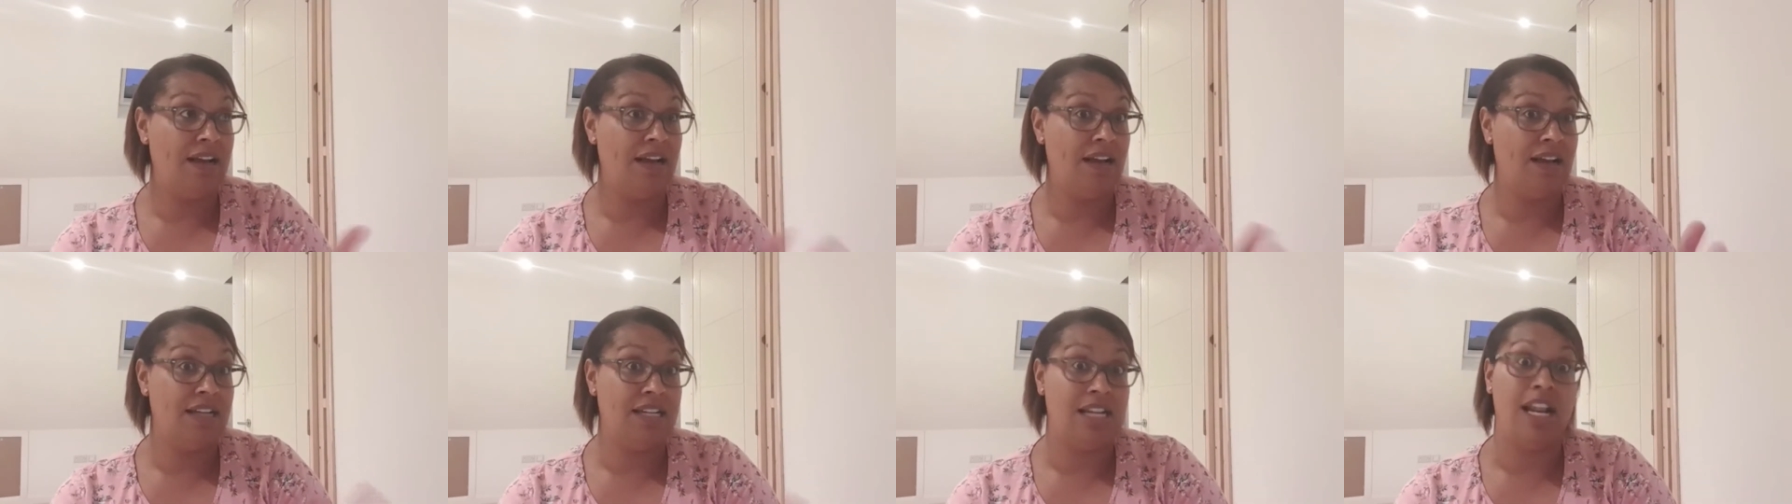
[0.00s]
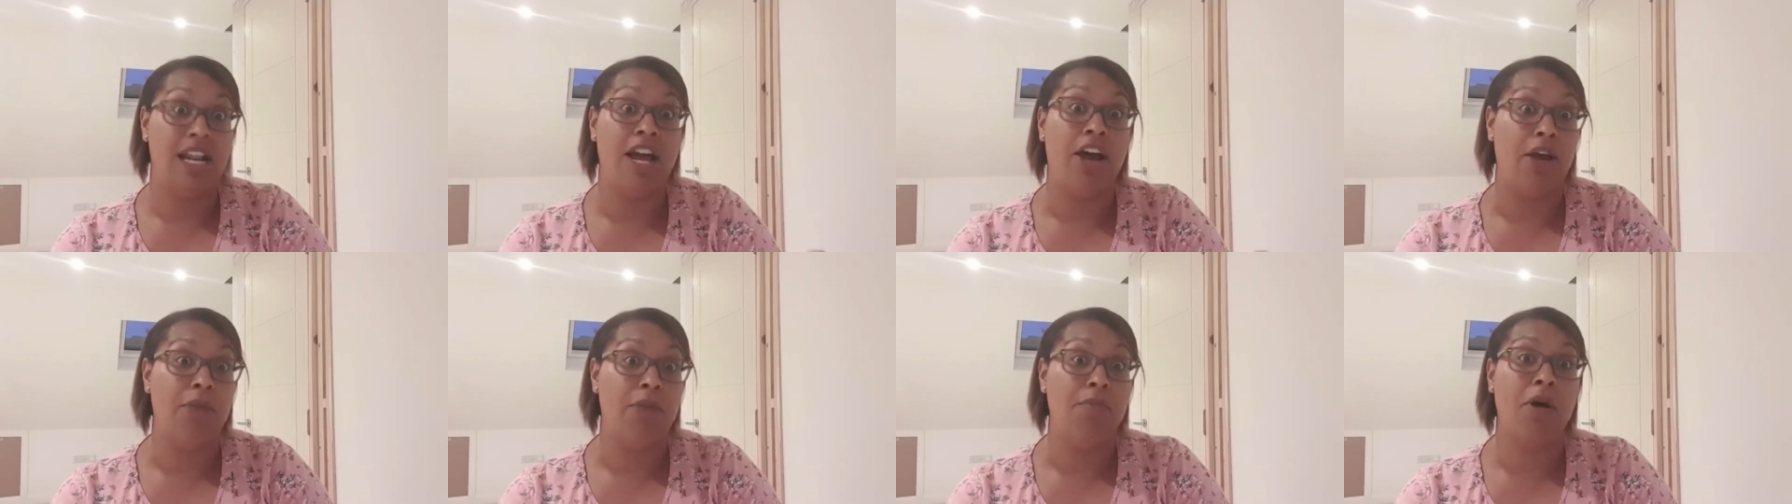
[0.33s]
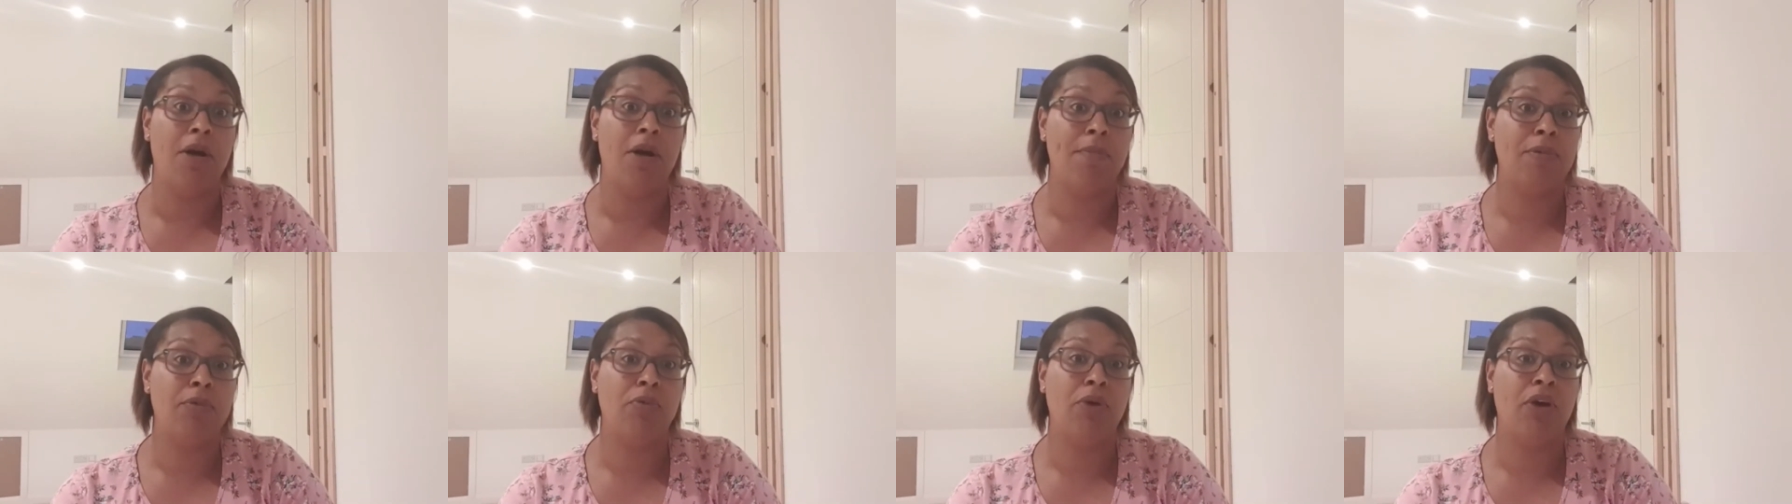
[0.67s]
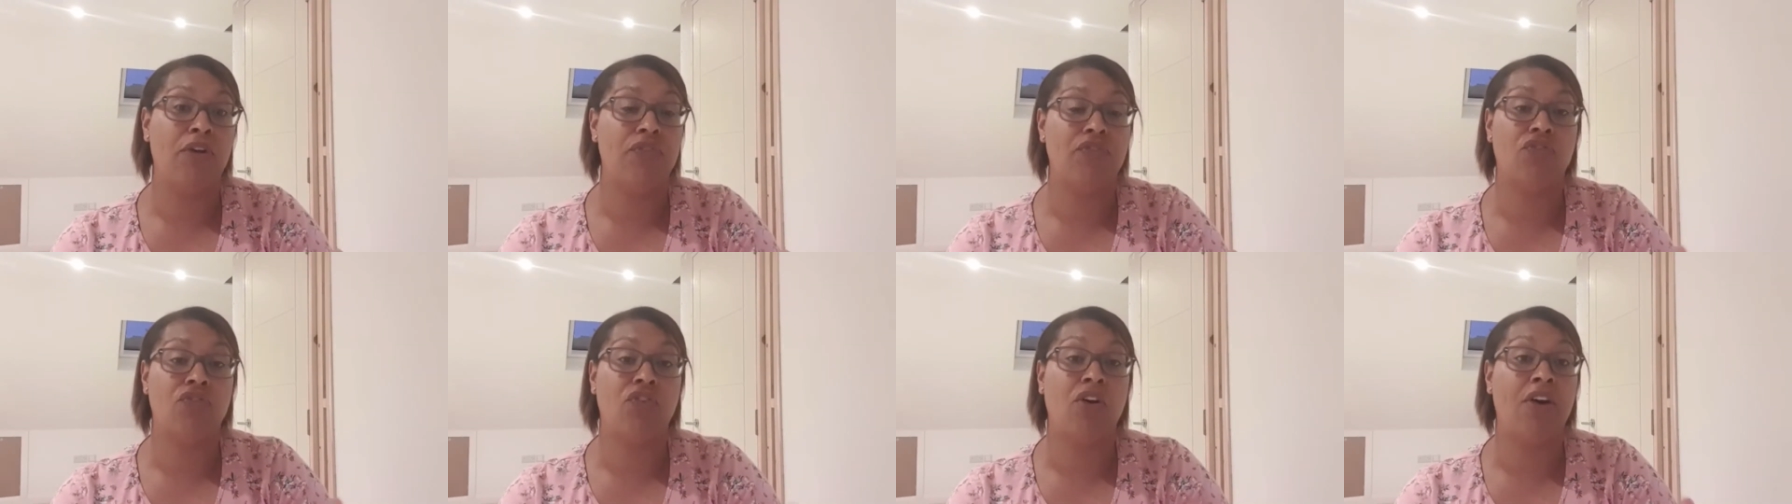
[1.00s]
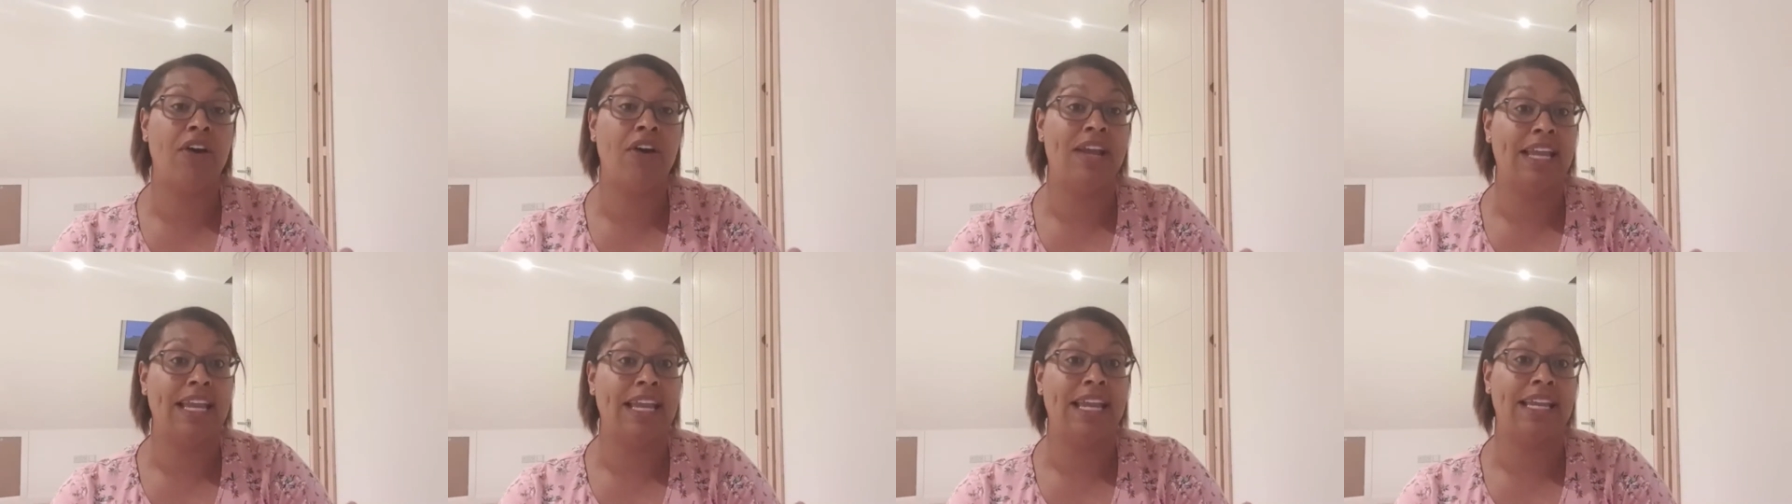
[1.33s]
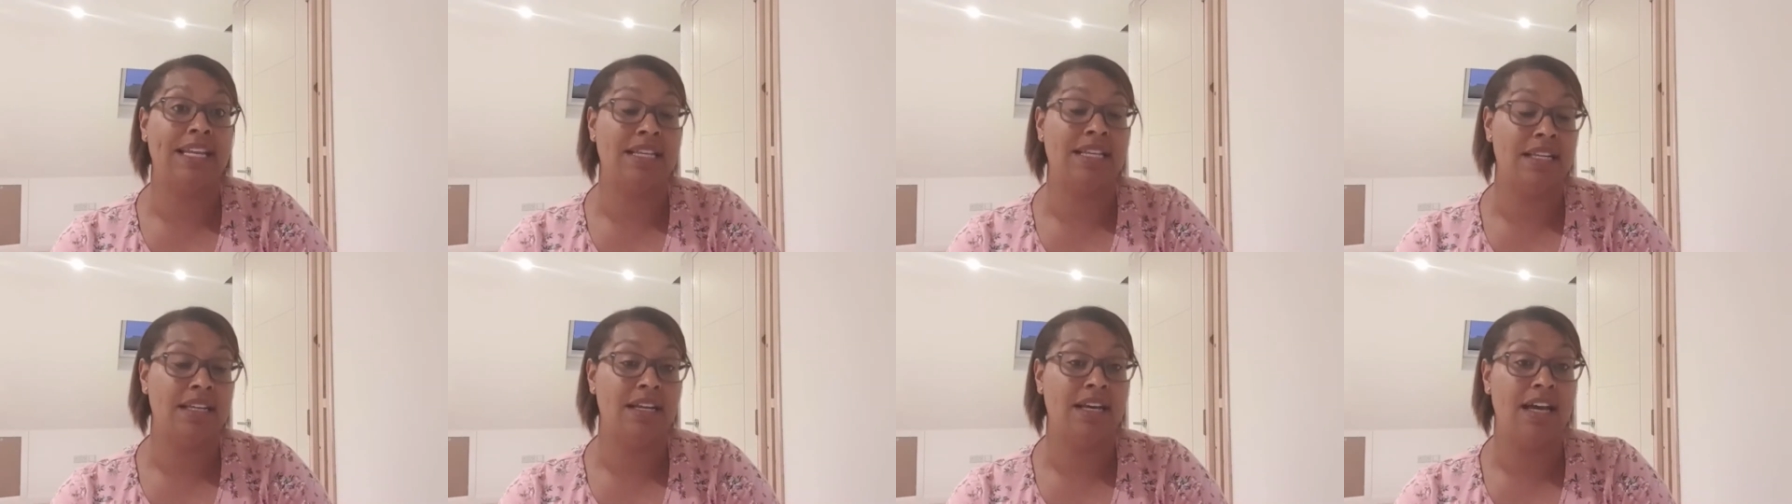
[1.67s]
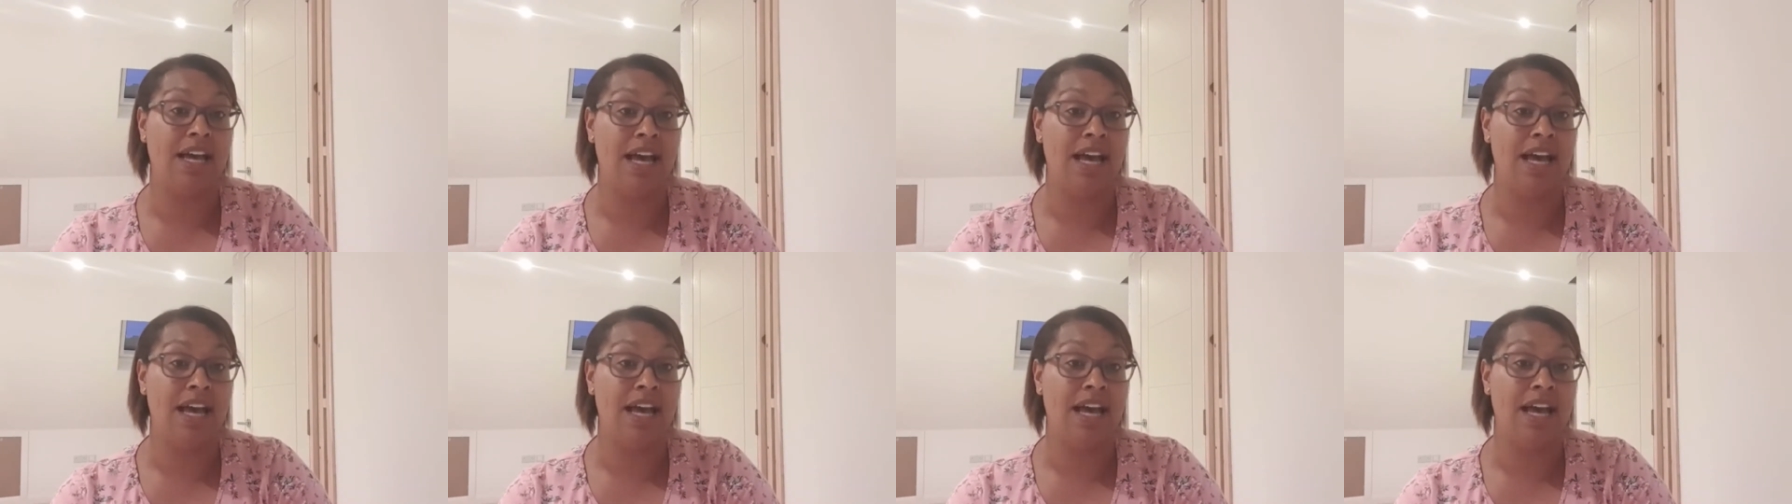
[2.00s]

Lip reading: I don't know, it might be worth trying